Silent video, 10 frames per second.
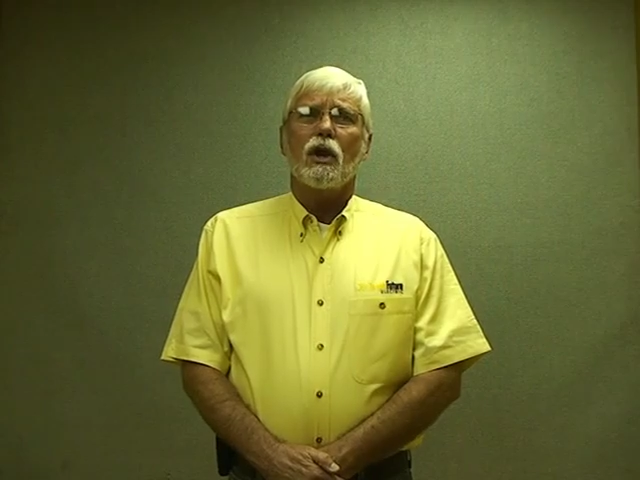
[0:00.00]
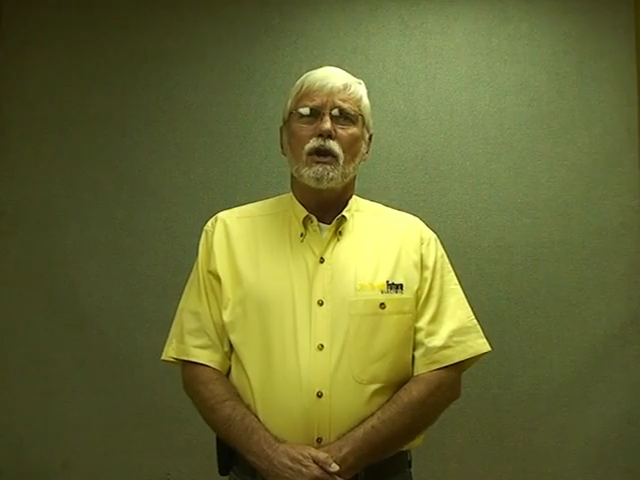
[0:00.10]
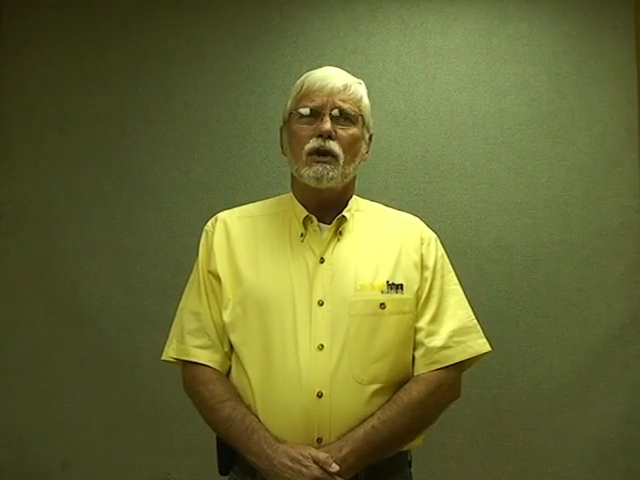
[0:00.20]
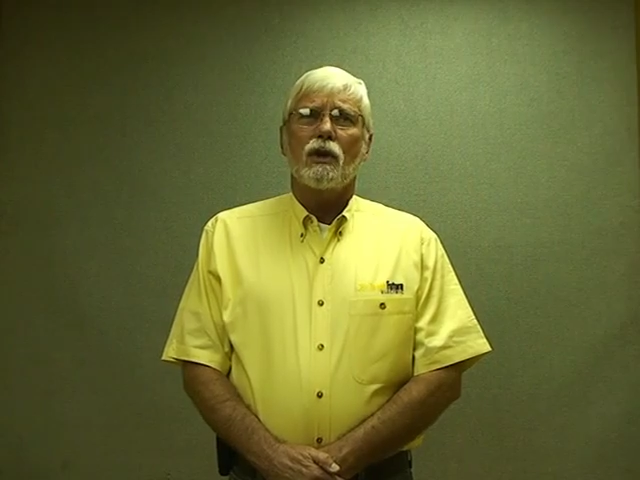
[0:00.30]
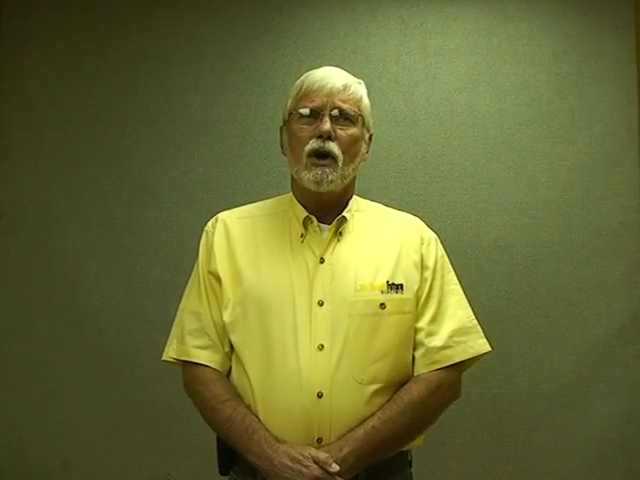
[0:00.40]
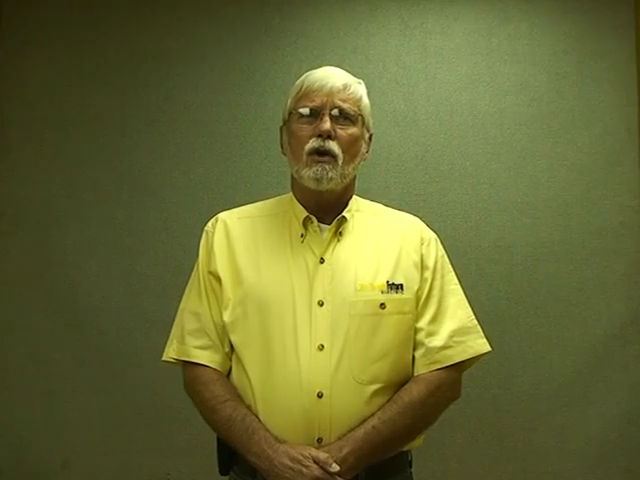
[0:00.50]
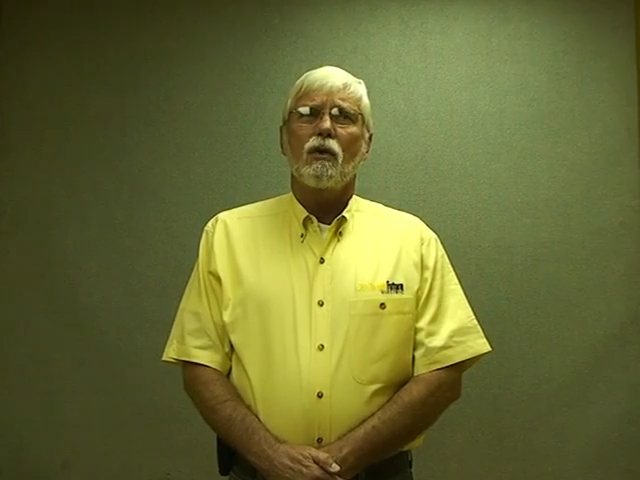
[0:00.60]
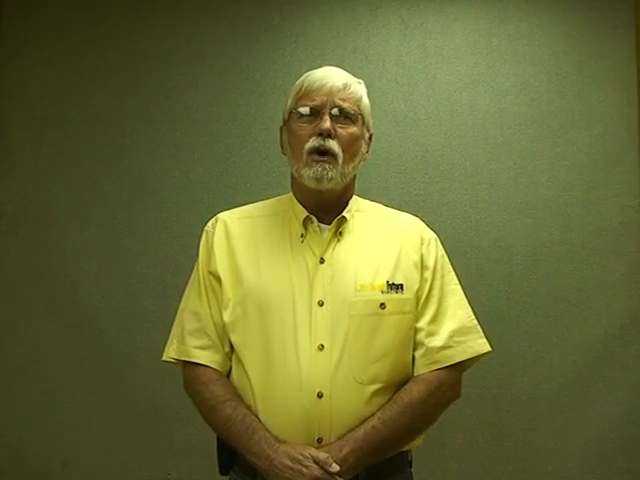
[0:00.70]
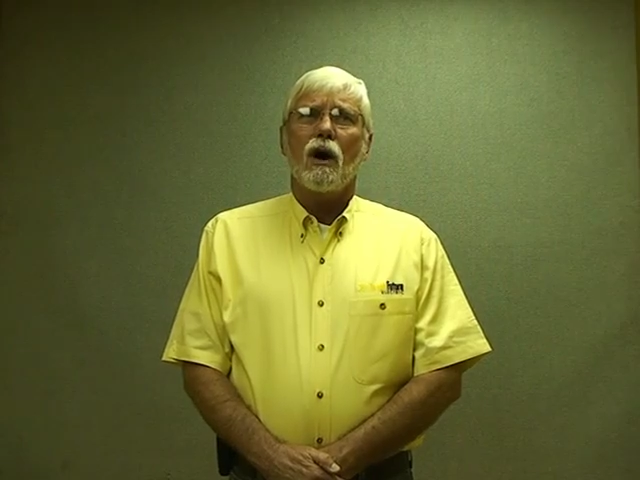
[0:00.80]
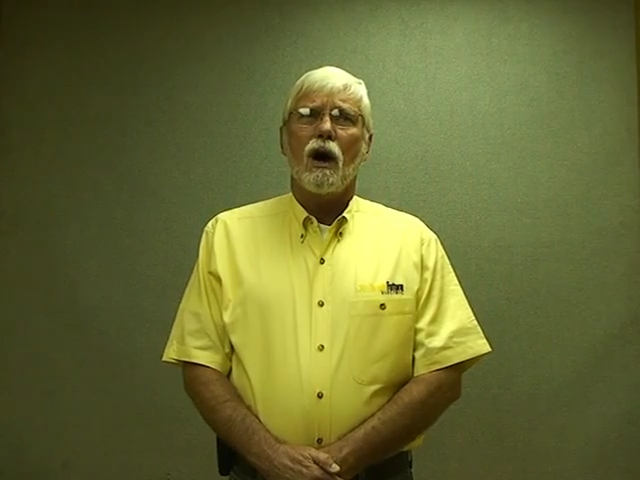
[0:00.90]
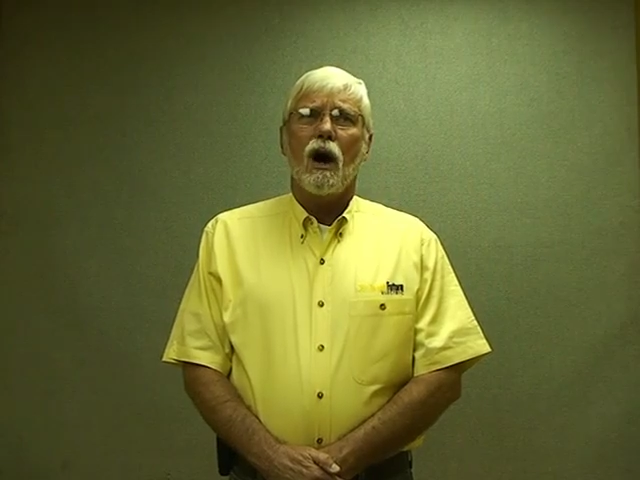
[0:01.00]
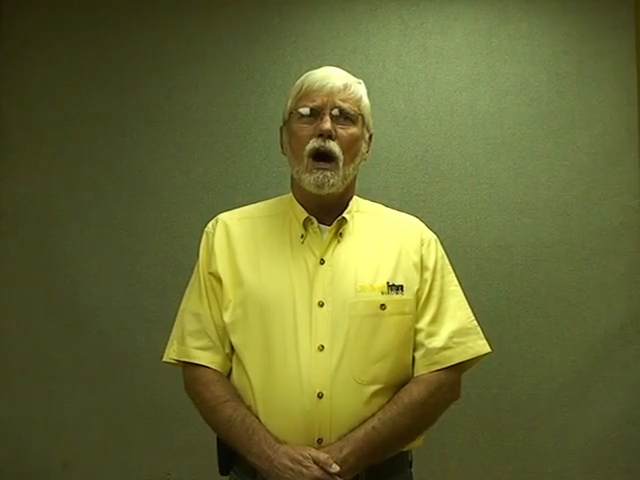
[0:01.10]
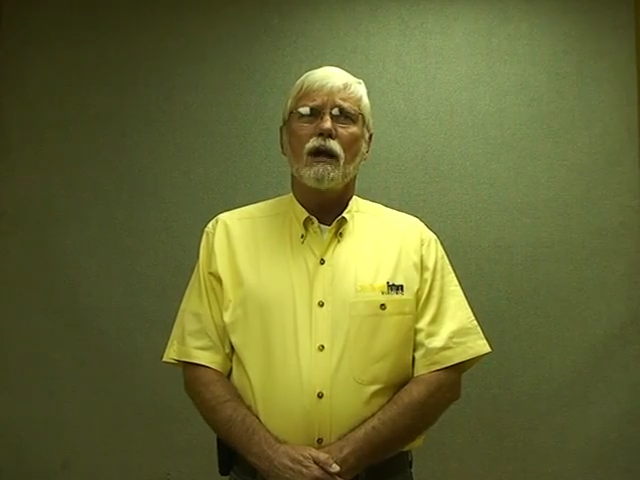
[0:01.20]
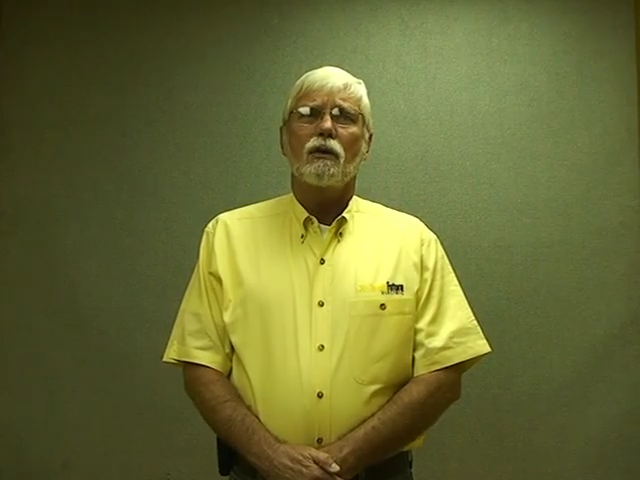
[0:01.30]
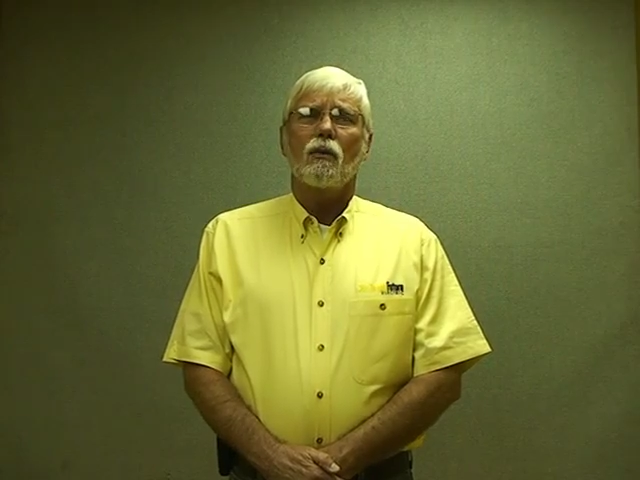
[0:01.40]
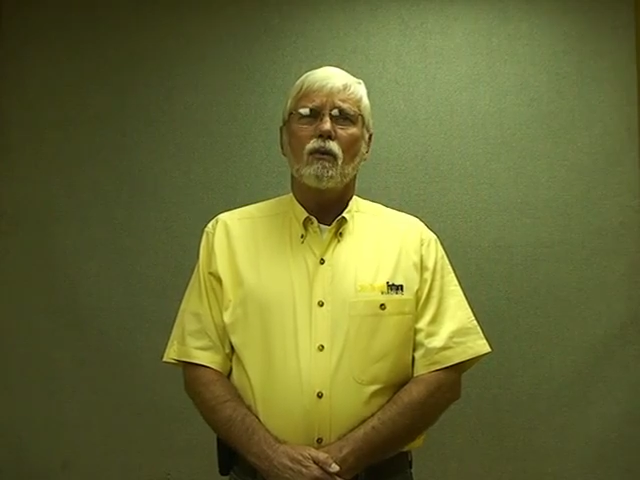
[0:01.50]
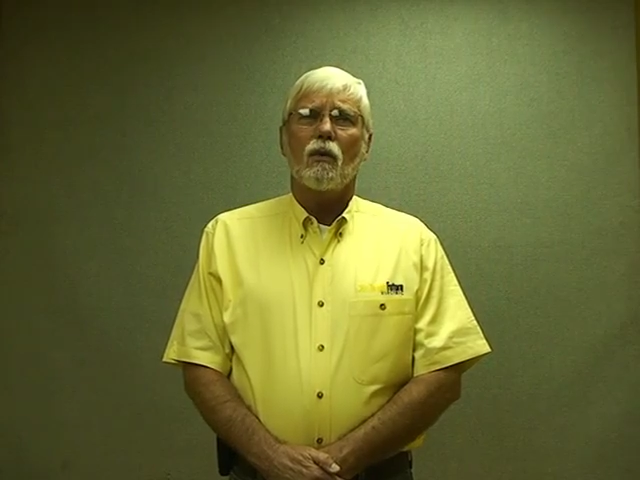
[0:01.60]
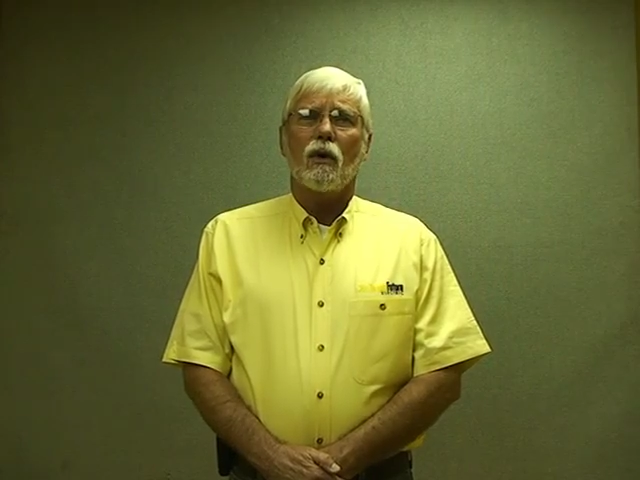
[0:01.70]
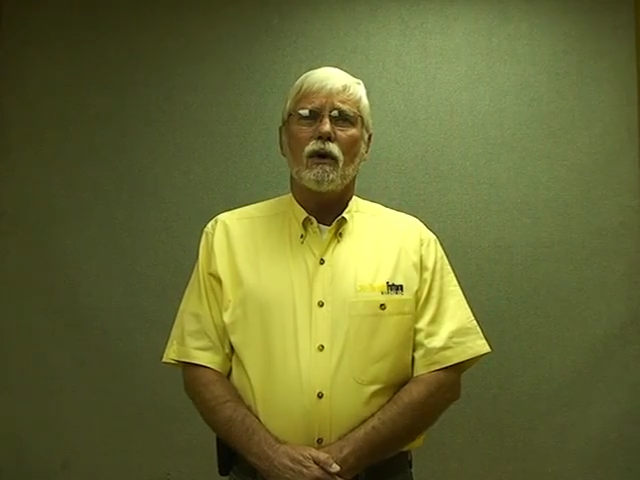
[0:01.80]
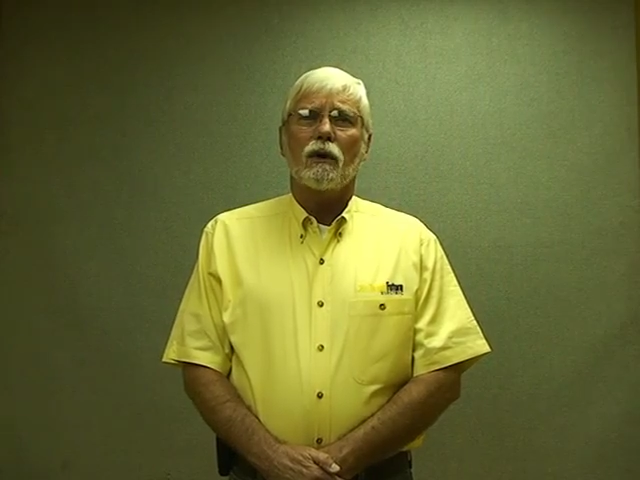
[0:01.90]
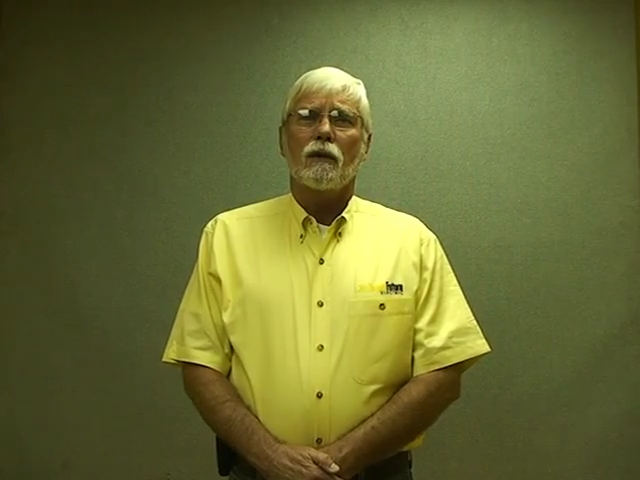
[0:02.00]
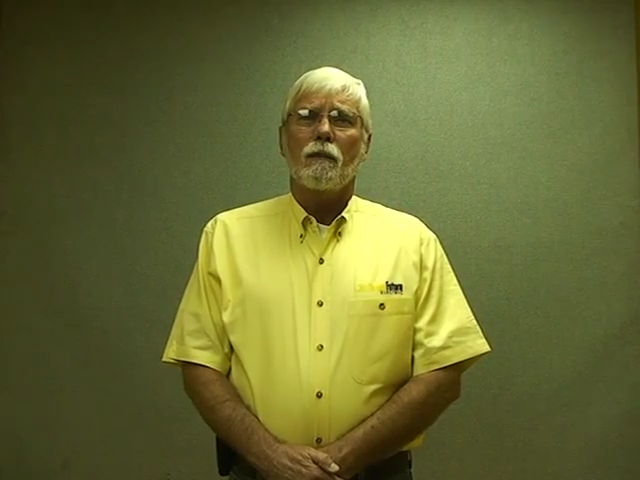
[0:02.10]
no hot work.